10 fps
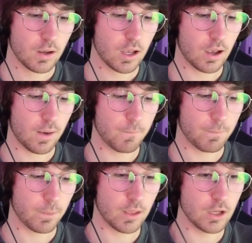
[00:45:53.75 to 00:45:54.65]

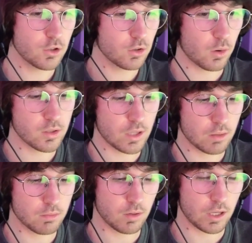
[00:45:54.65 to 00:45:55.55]
The issue, though, is that
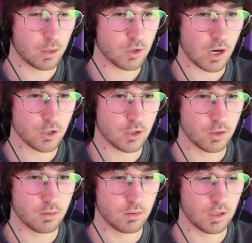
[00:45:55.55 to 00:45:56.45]
account
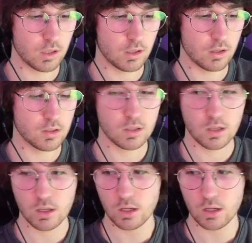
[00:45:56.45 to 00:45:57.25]
abstraction is